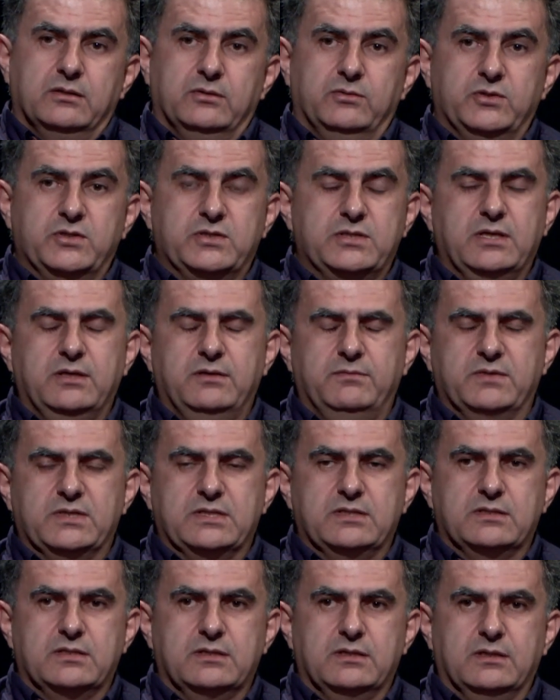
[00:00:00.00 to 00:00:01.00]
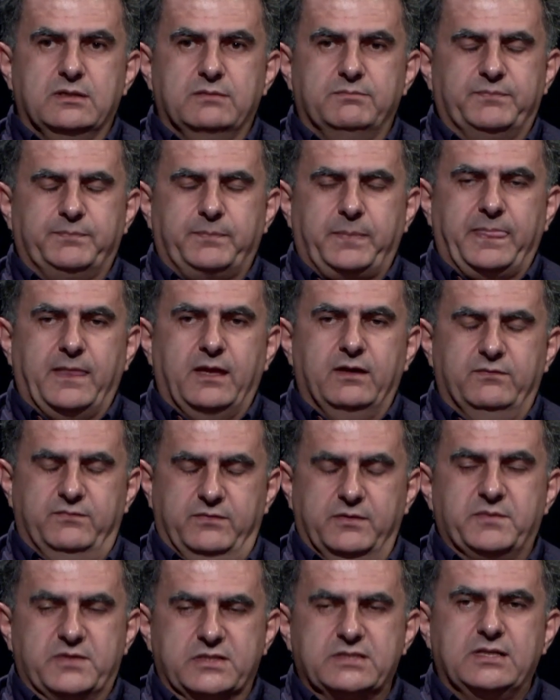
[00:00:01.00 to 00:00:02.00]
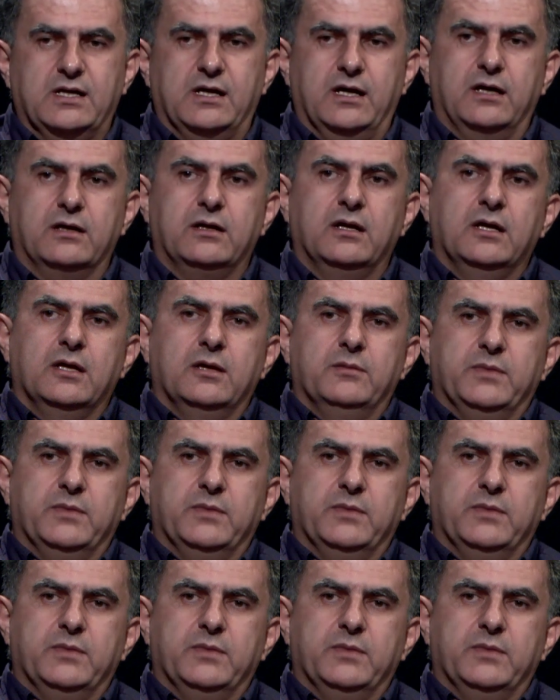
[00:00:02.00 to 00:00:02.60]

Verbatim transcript: You see, um, of the star,